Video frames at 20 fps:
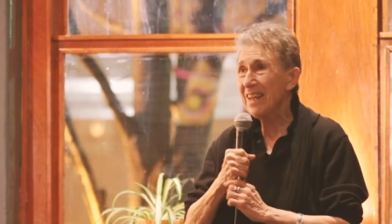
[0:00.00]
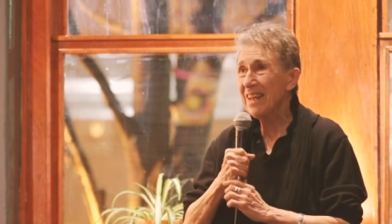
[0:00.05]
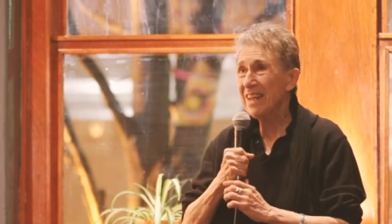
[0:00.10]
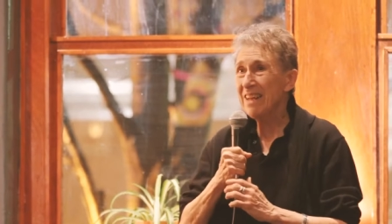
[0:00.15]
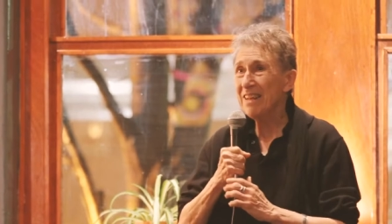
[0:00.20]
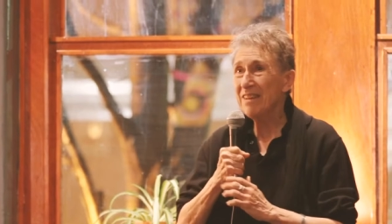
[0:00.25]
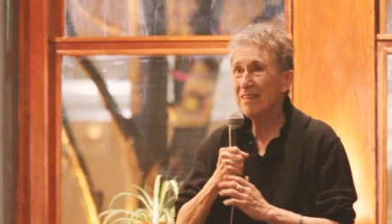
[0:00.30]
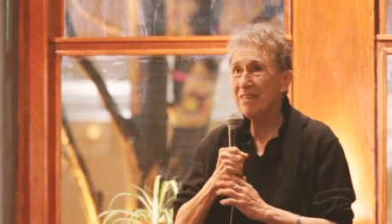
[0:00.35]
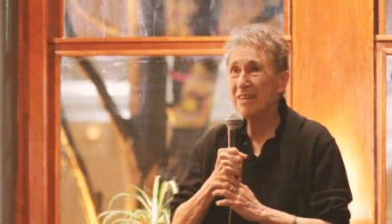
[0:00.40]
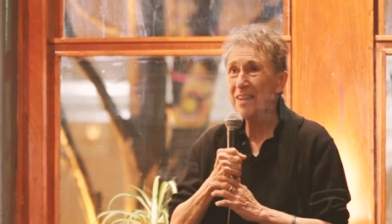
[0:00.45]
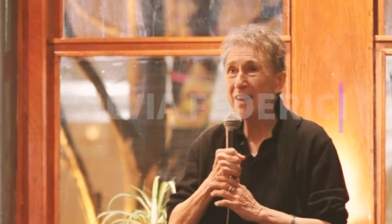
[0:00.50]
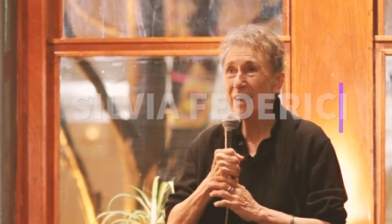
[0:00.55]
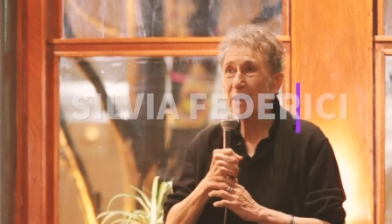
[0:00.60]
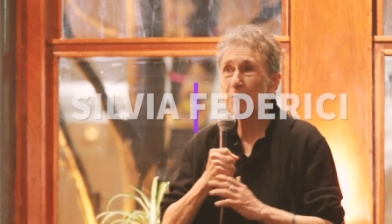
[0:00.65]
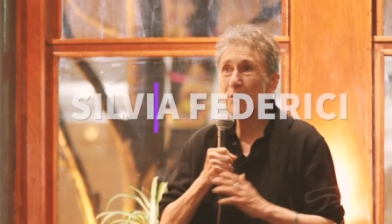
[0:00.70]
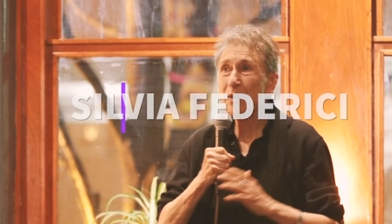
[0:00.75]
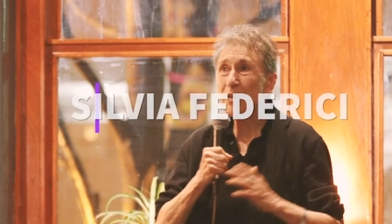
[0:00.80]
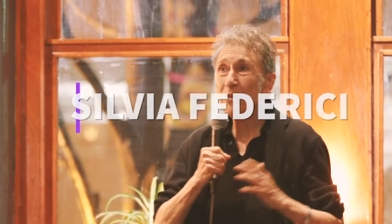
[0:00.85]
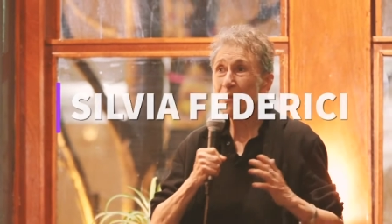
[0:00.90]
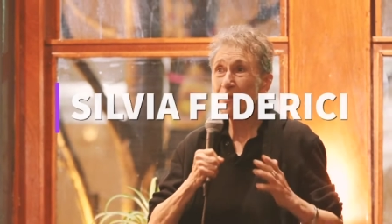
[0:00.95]
And
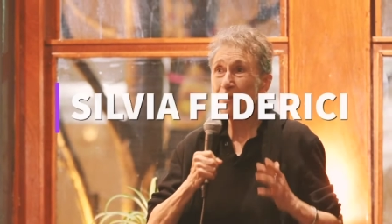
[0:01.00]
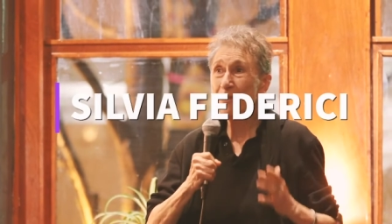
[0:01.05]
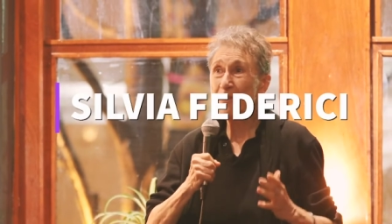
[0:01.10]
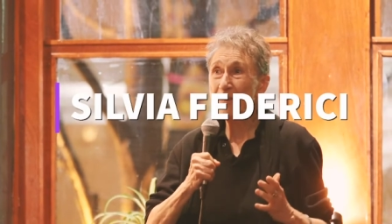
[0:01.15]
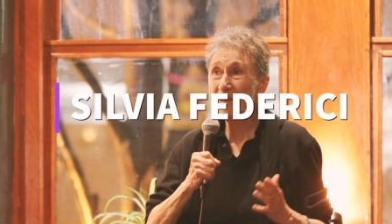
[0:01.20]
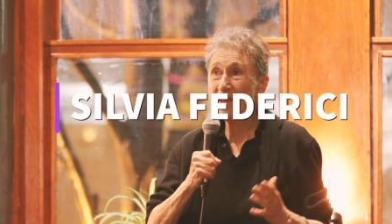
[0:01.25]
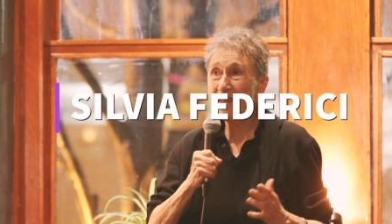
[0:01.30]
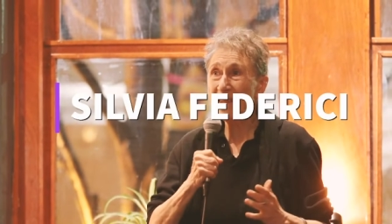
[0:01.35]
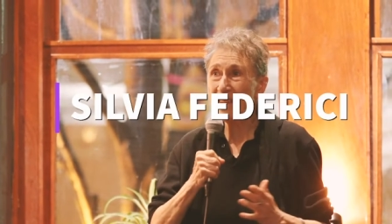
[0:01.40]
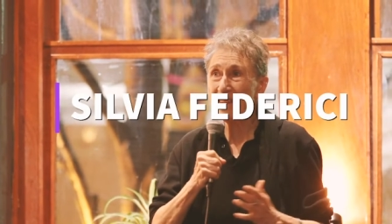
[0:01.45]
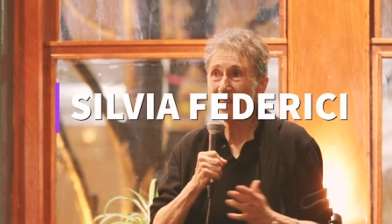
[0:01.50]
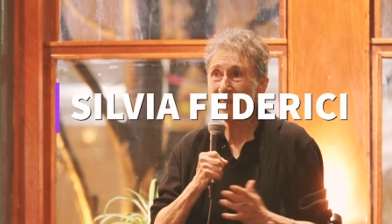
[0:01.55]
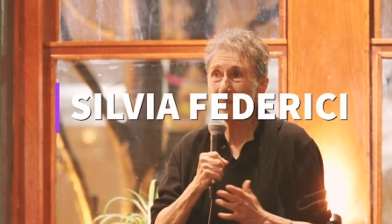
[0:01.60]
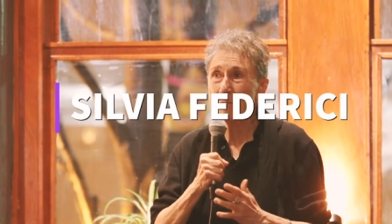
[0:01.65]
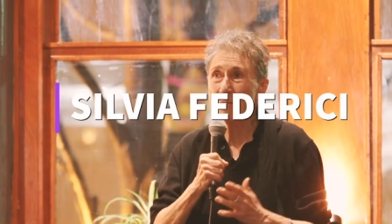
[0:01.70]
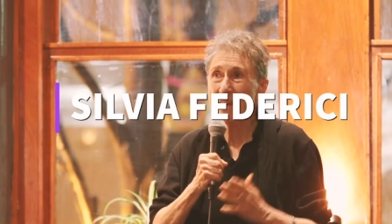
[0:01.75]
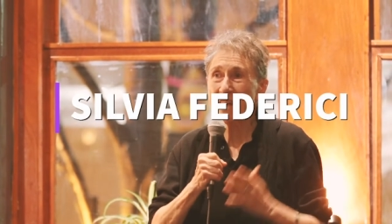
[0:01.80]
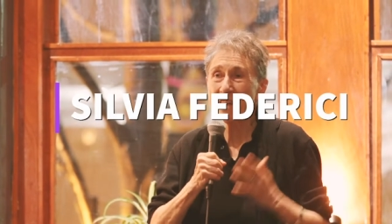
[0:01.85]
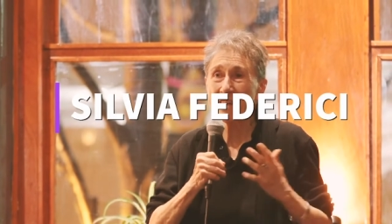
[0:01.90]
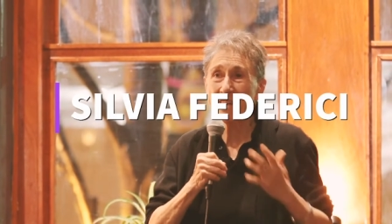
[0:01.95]
I want to
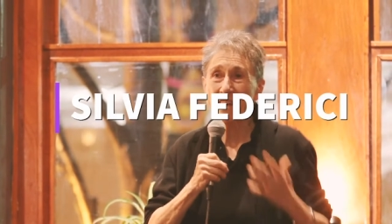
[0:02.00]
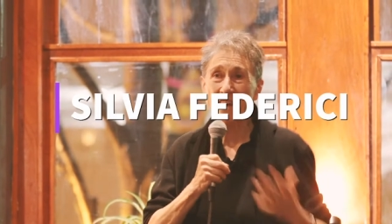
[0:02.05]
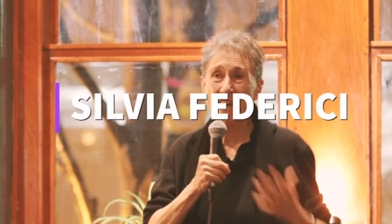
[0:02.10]
say, my